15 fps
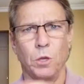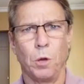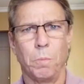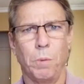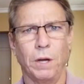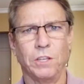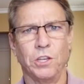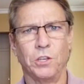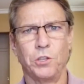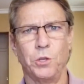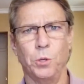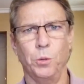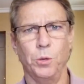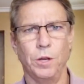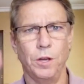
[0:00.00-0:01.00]
So it brings us
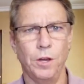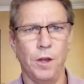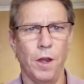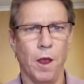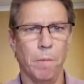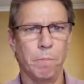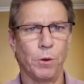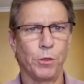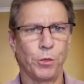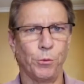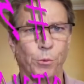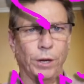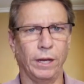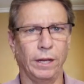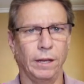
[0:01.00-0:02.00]
to number
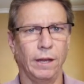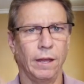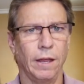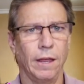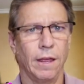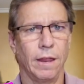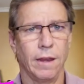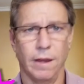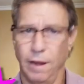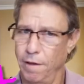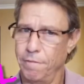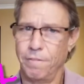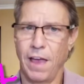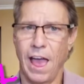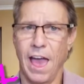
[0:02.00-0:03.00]
three,
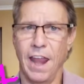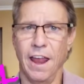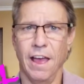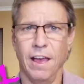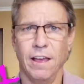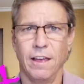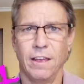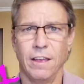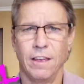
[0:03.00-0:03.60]
Nevada.